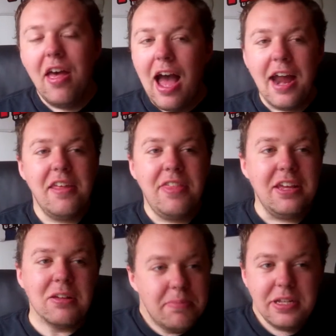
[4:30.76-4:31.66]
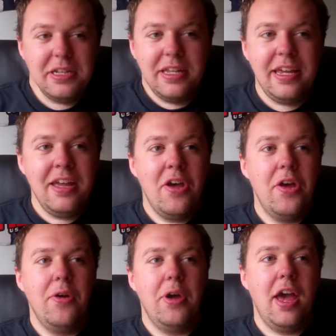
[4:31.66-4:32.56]
And they completely
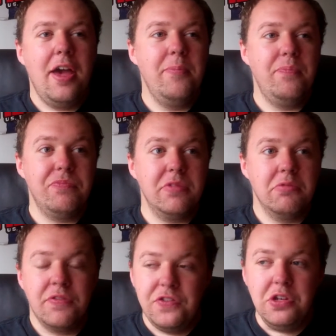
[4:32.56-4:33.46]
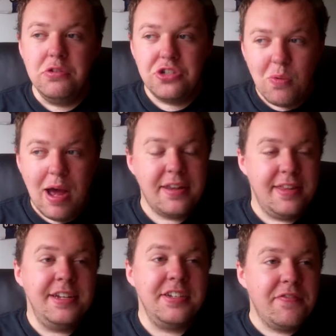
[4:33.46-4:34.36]
um, refuse to add
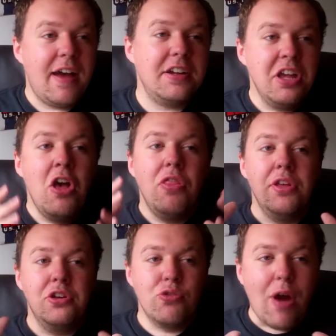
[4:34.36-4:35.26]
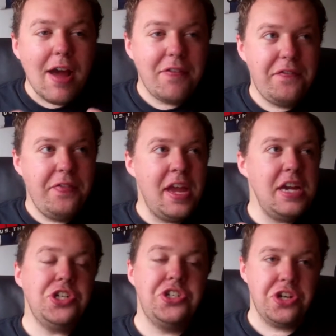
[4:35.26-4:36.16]
these. In fact, the graph
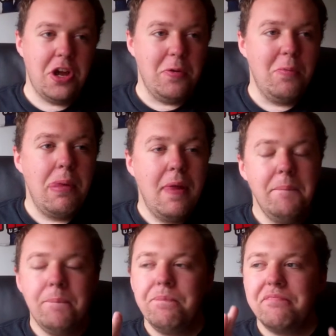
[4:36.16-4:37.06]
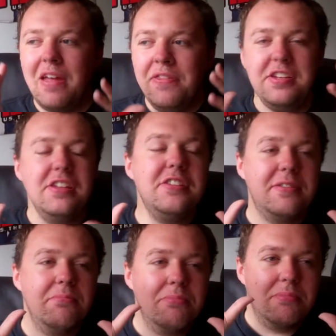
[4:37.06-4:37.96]
they show, and this is
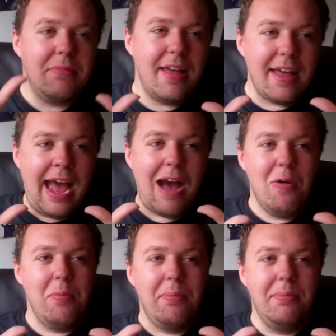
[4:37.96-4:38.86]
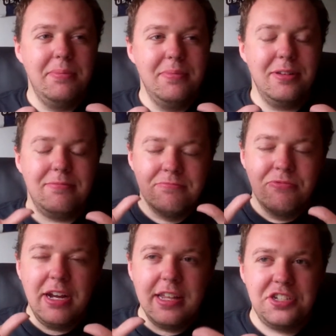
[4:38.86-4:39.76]
how
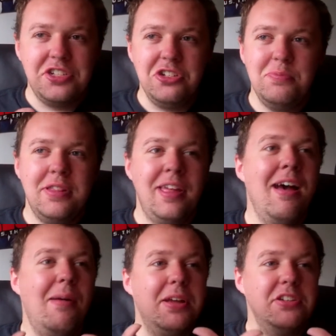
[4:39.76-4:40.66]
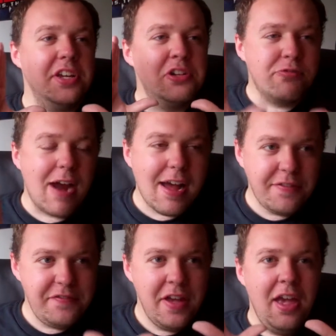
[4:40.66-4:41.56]
really stupid they are, because a
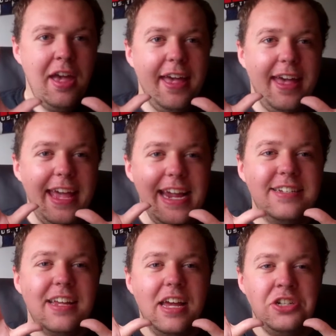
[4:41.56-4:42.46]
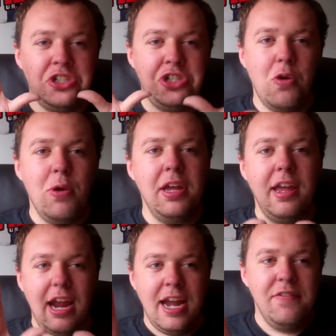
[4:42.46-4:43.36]
graph is a showing
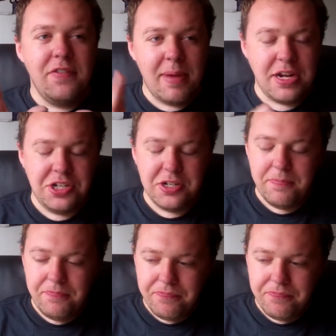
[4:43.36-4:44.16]
information.